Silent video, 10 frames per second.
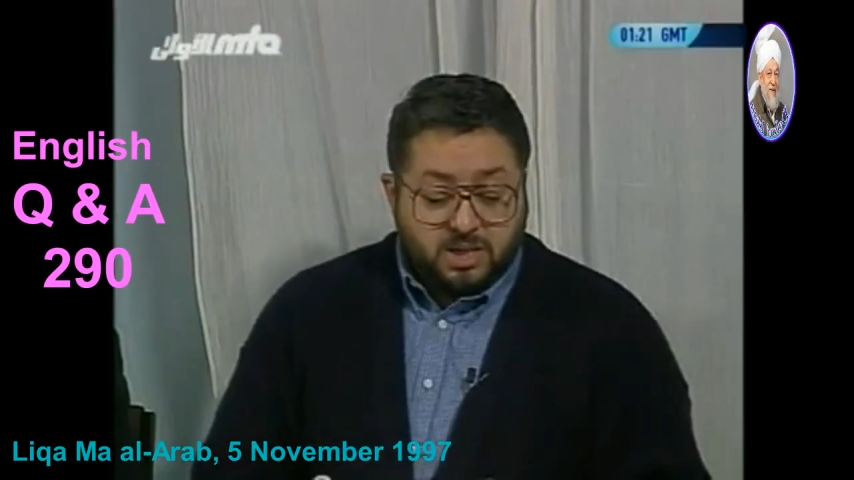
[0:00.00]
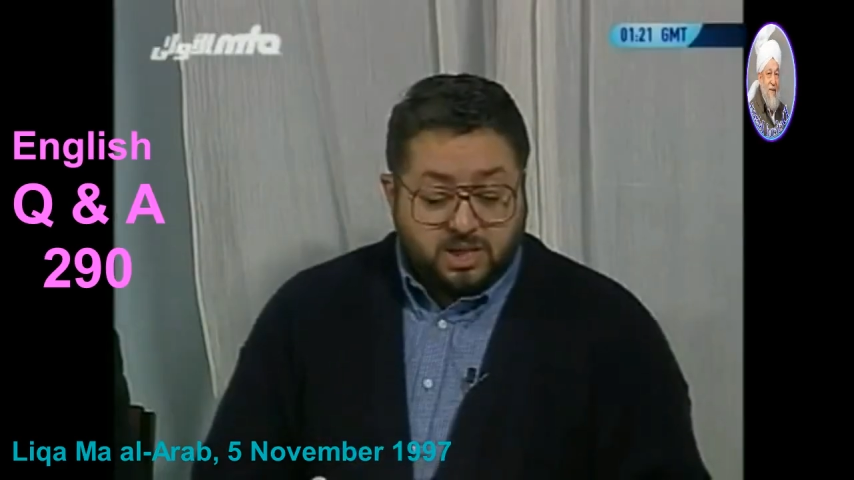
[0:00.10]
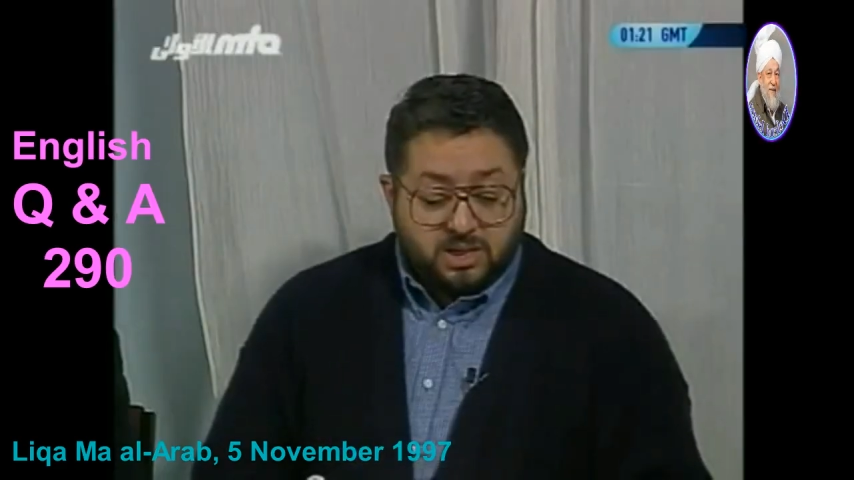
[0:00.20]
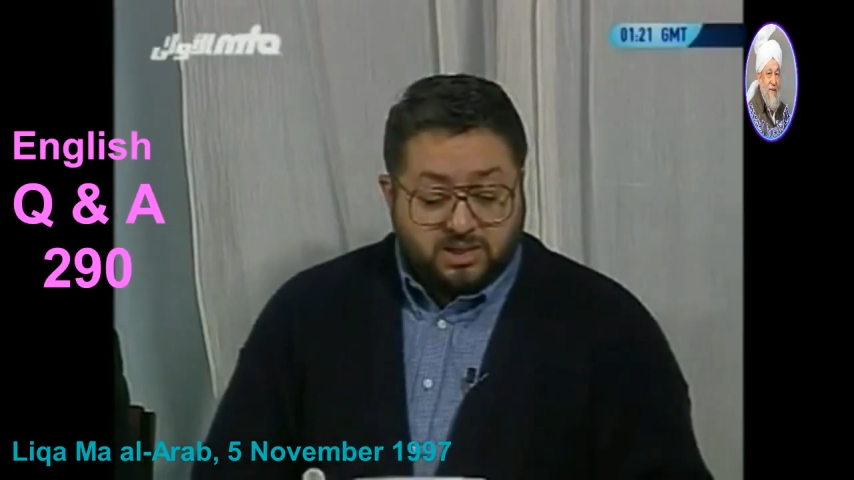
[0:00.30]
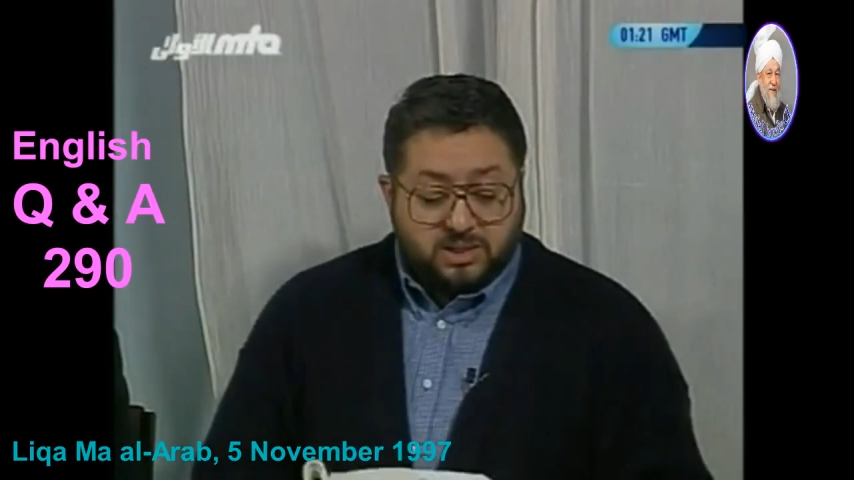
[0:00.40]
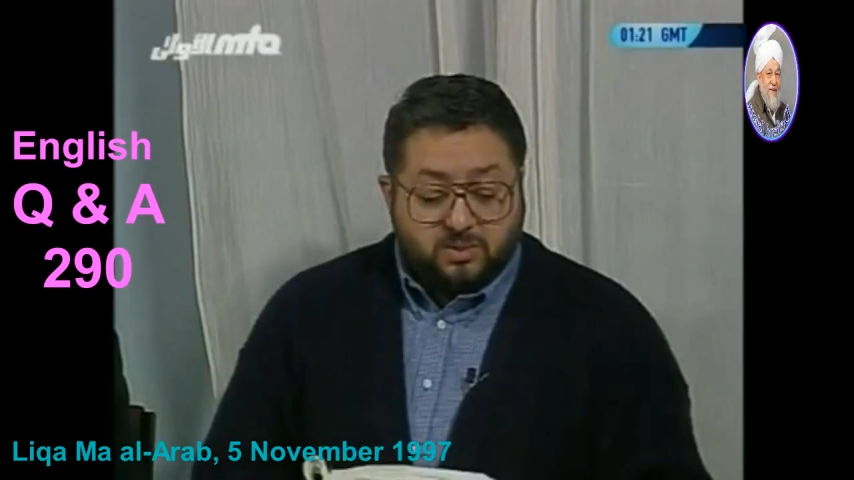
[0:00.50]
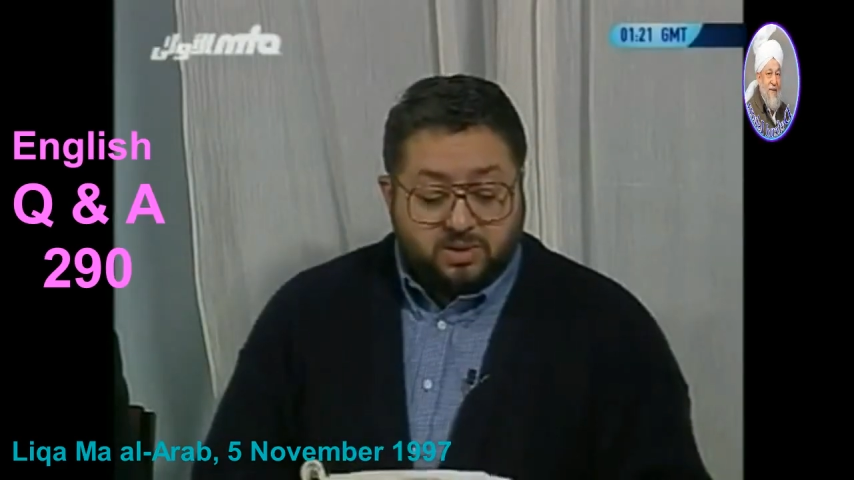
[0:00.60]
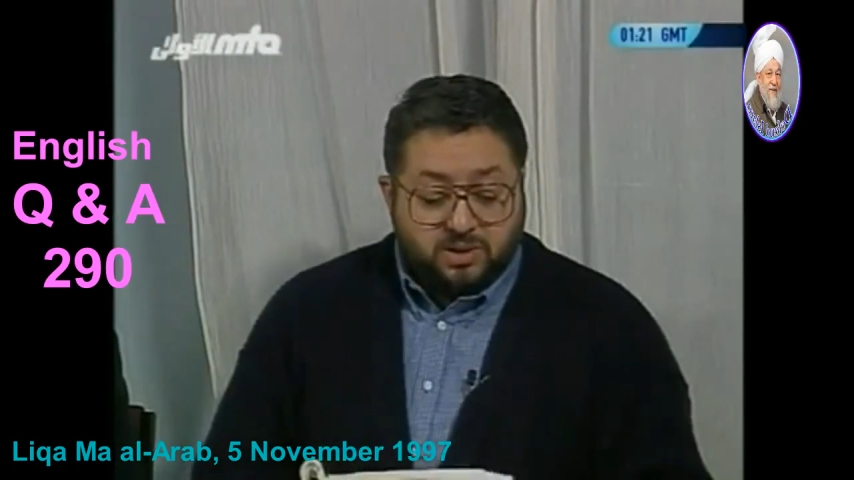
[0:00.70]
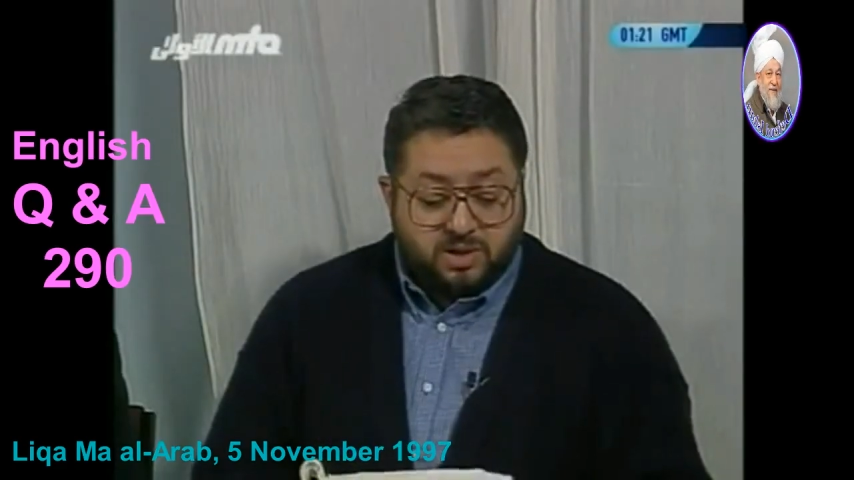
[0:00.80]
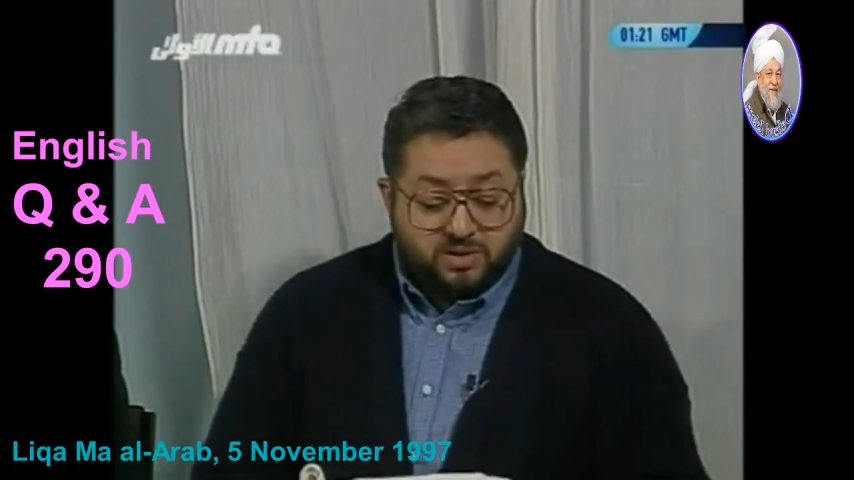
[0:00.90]
And he said,
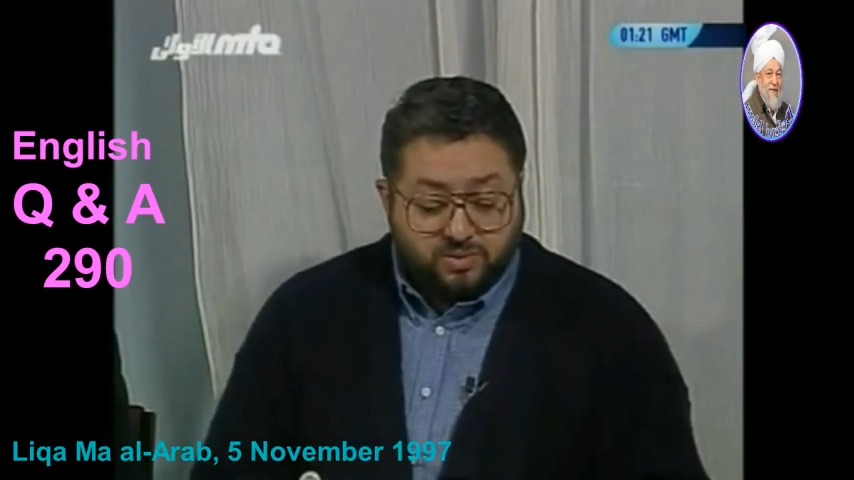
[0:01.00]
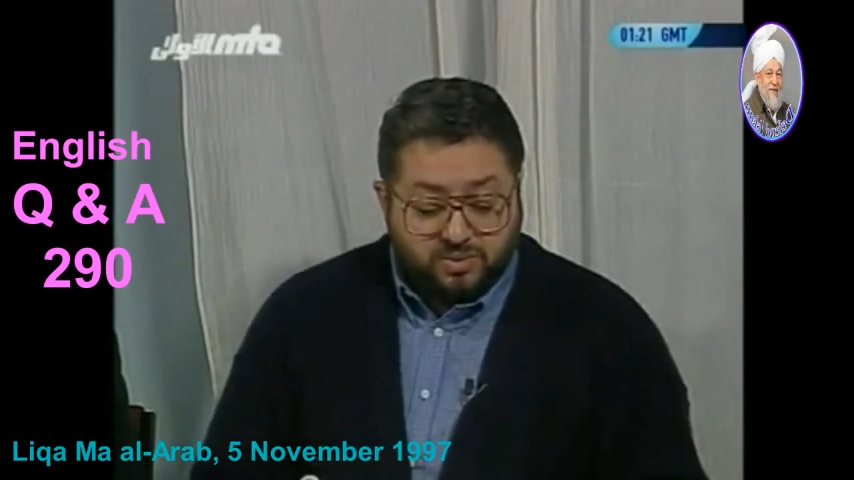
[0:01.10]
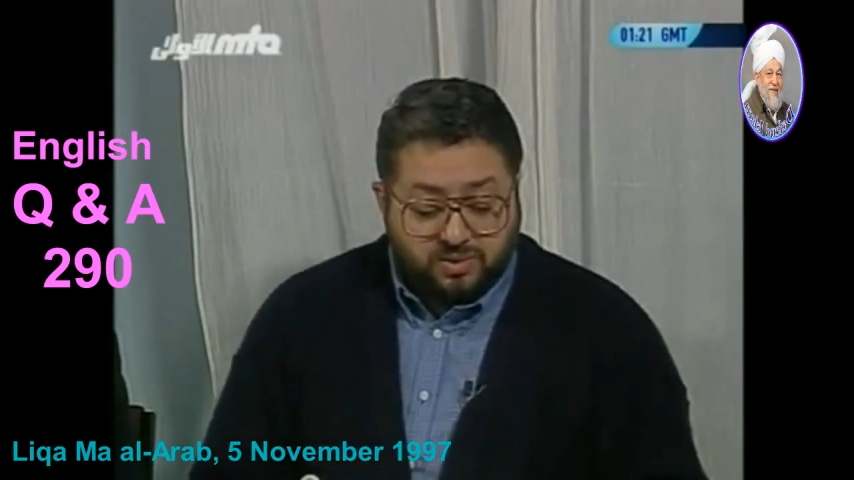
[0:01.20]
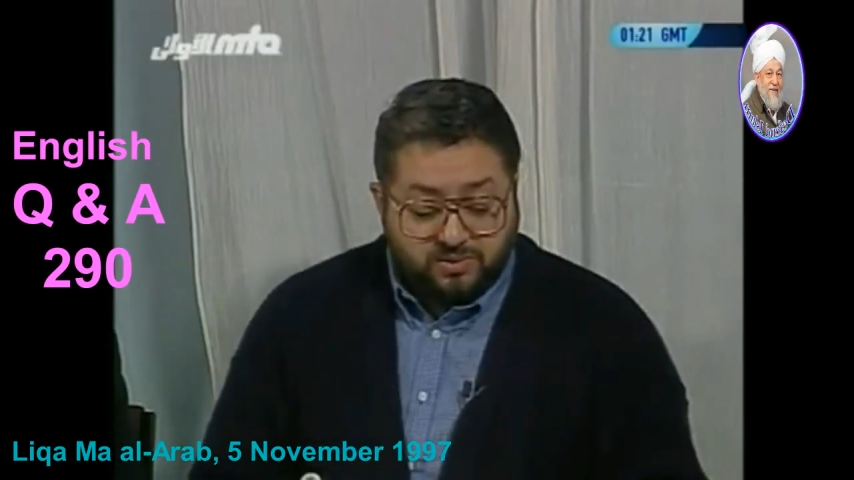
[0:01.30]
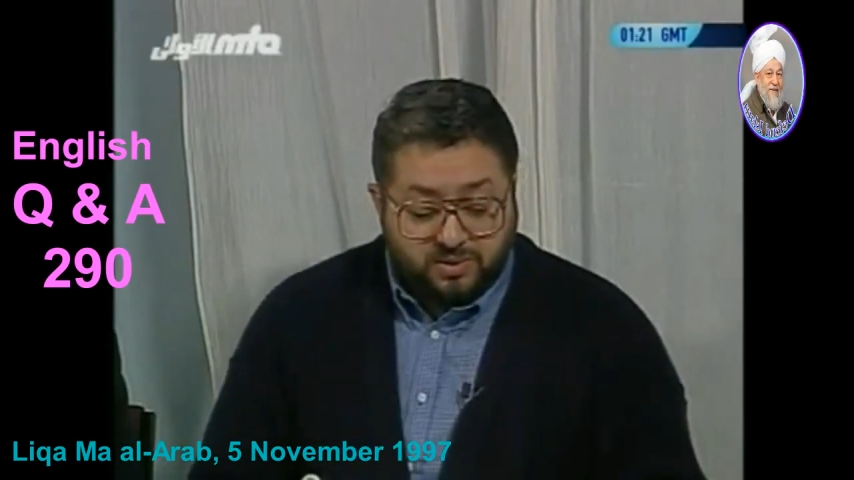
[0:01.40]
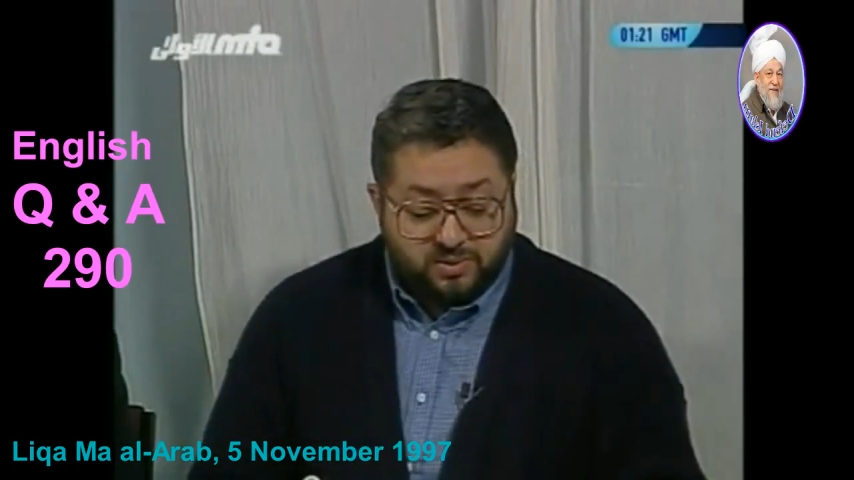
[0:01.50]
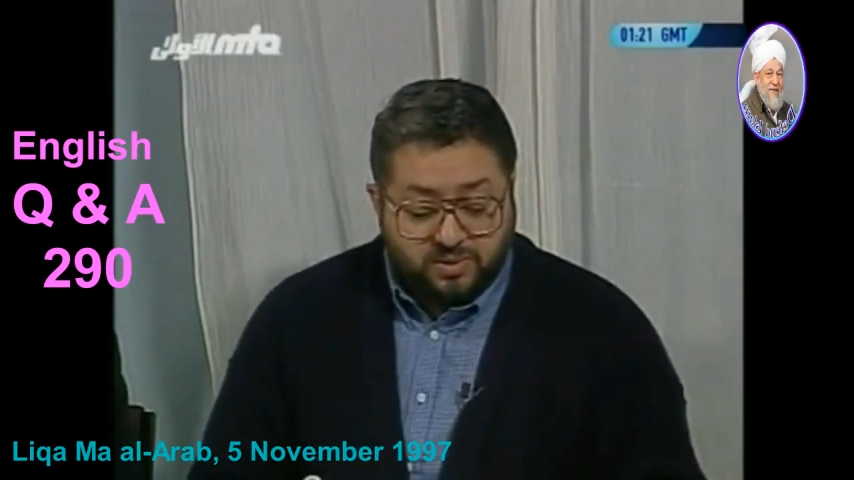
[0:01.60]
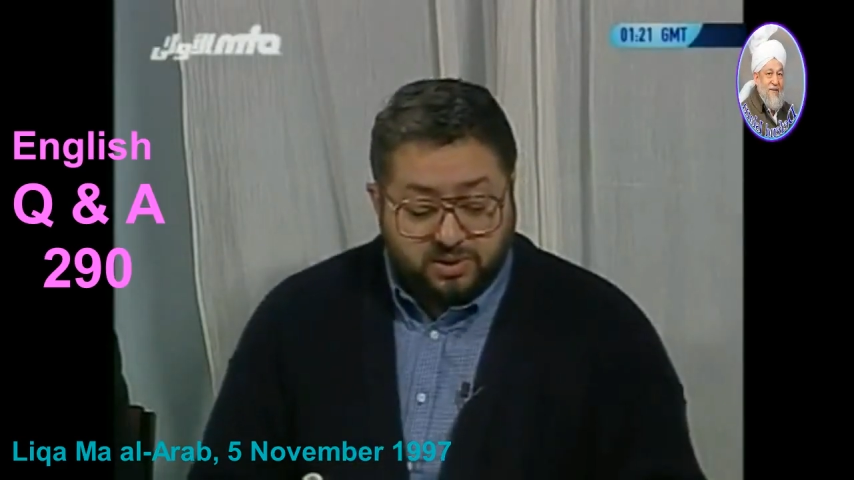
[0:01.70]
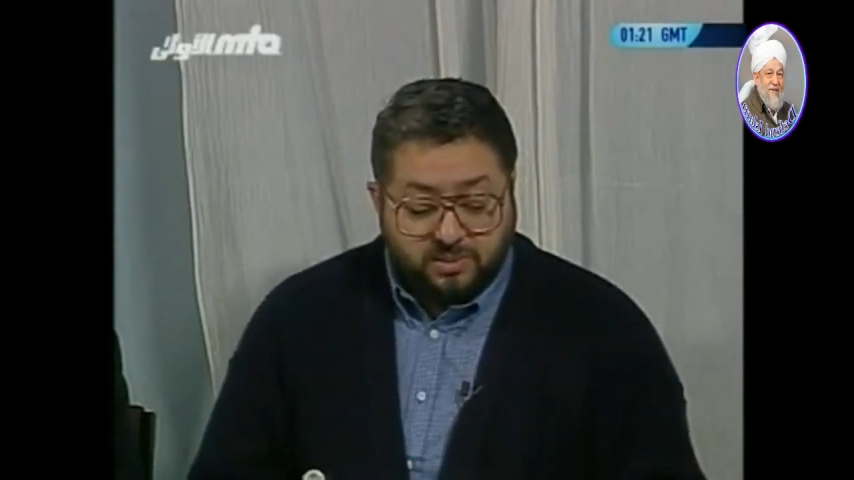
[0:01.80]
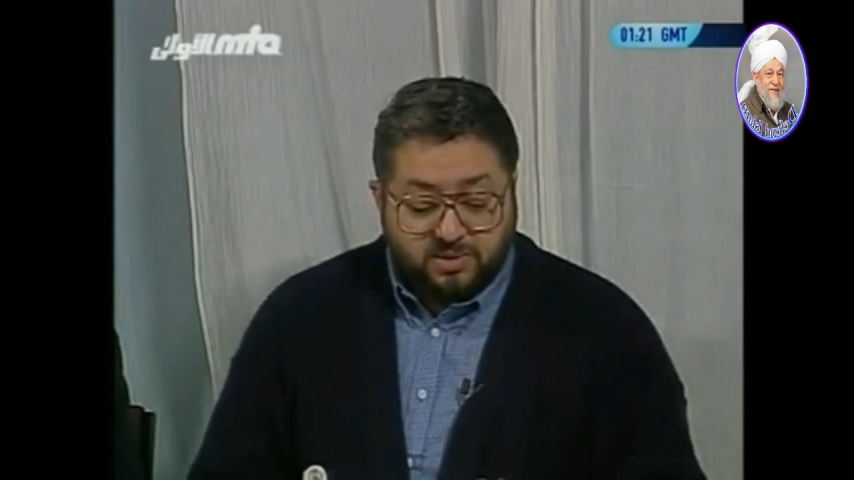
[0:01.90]
what are Hazur's views